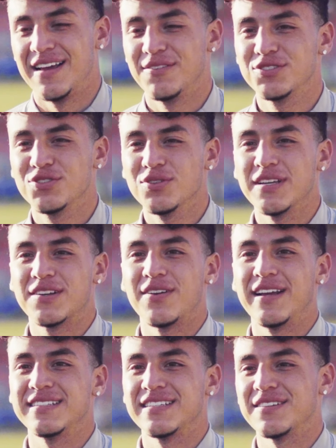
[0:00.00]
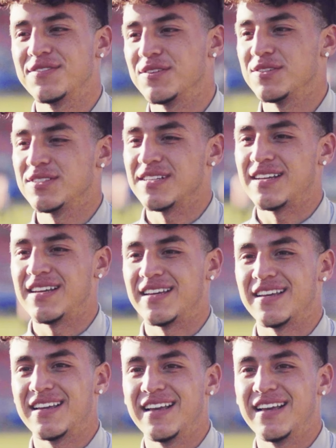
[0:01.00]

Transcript: It was truly crazy. It feels like